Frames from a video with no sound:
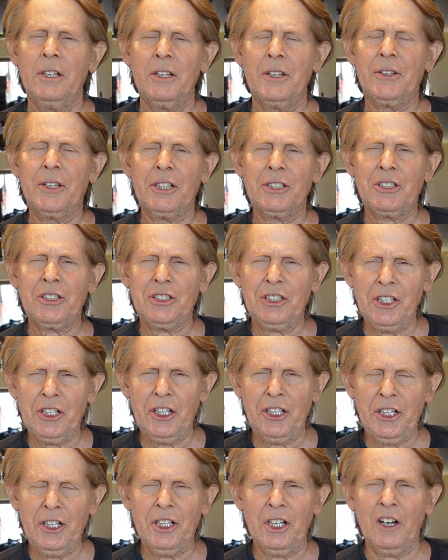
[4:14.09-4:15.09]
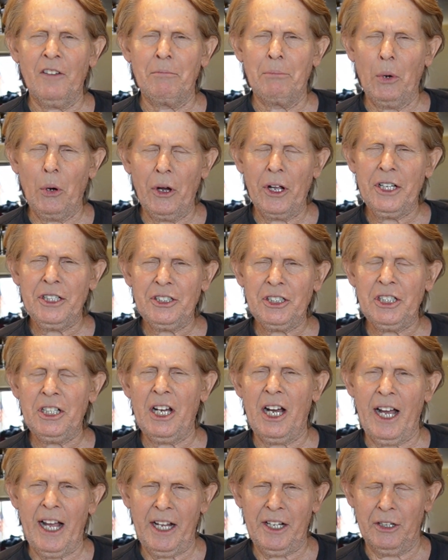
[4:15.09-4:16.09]
the city of
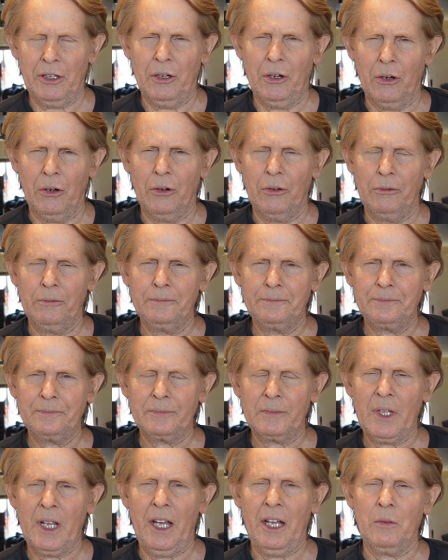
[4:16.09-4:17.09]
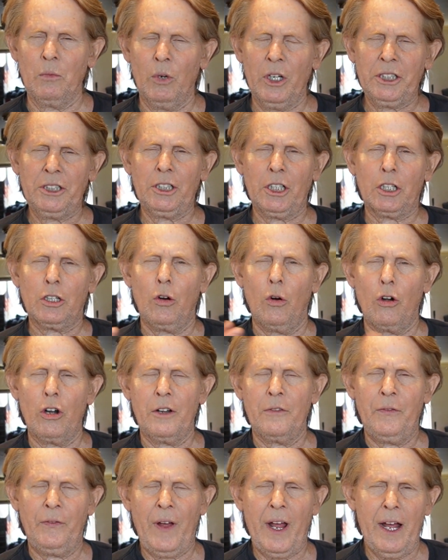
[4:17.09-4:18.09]
Boise, Idaho. And what the
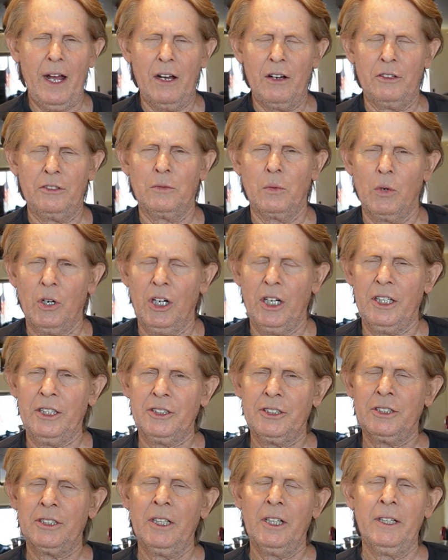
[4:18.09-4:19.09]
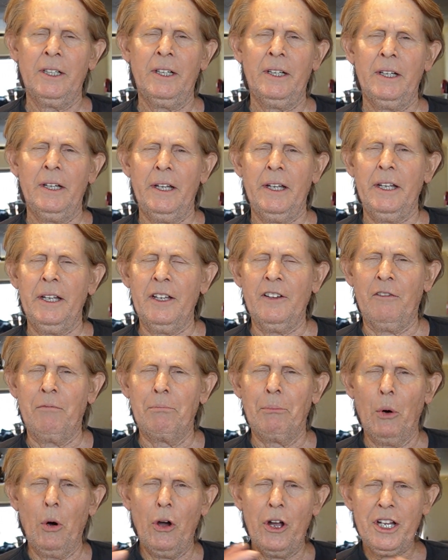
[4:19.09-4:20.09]
court found was,
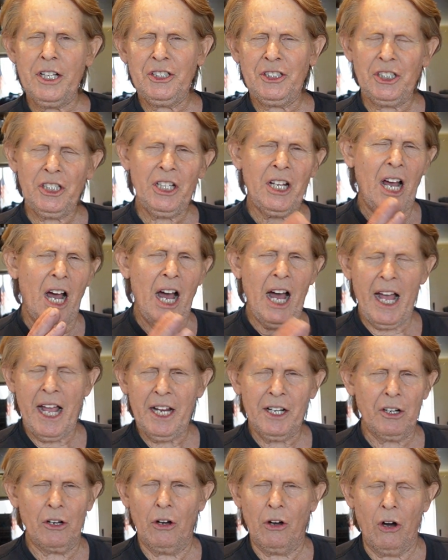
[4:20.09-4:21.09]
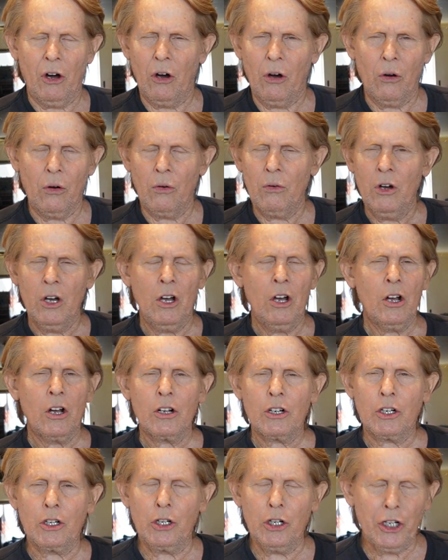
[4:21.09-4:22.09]
if Boise, Idaho
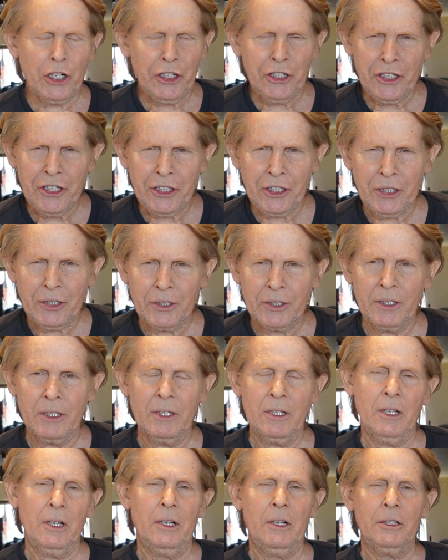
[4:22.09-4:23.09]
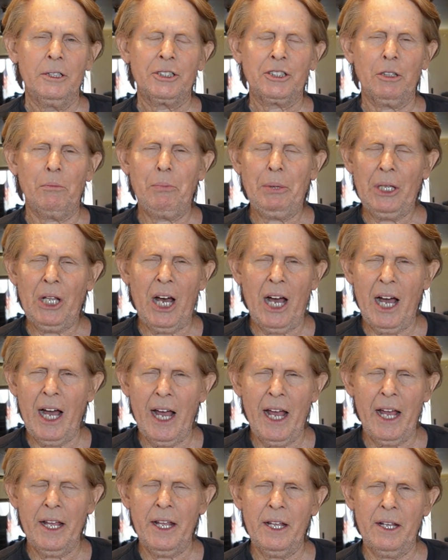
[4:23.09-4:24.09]
couldn't
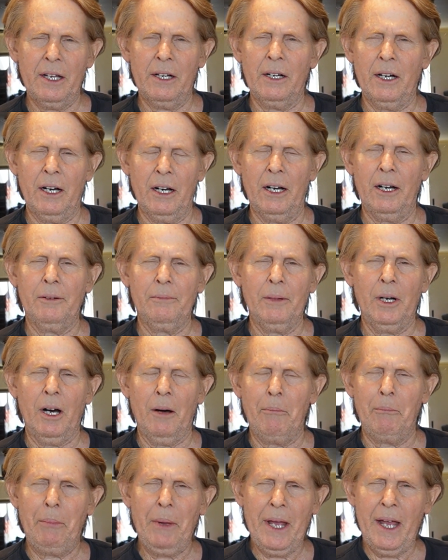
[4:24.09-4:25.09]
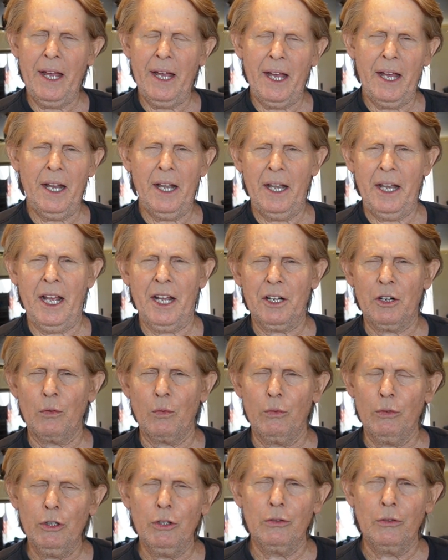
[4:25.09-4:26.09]
supply a bed and
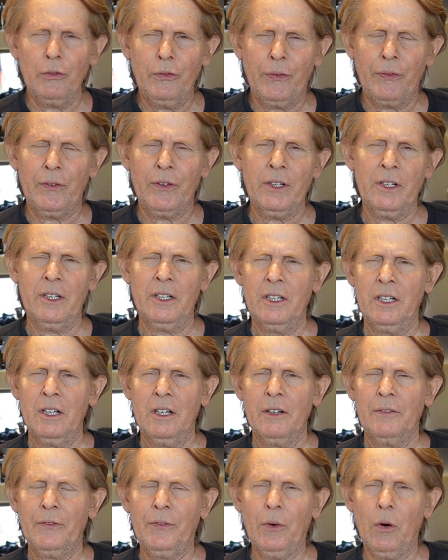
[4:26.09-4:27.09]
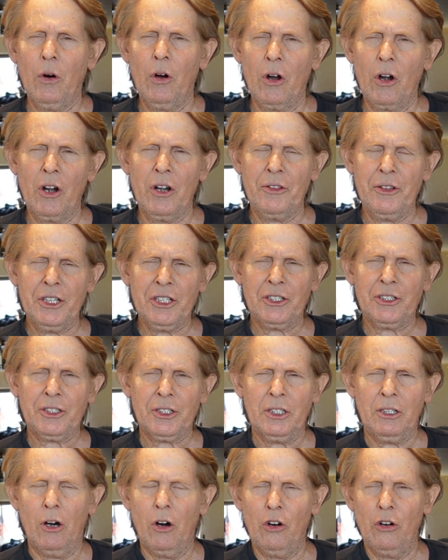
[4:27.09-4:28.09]
a roof for
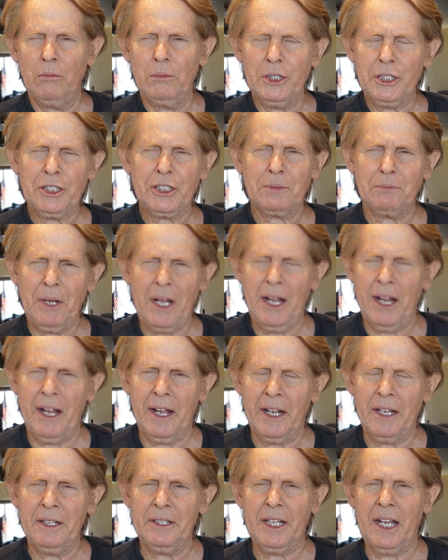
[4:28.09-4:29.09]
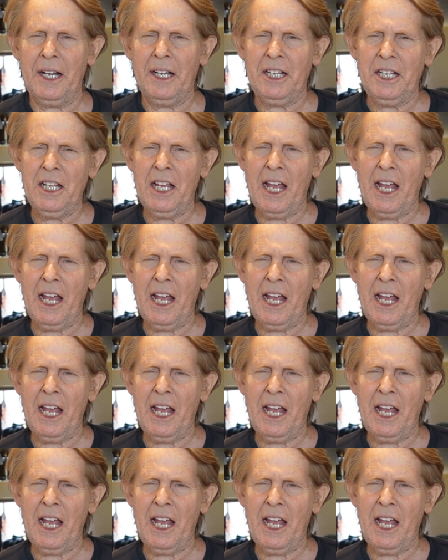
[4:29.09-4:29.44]
this homeless man, that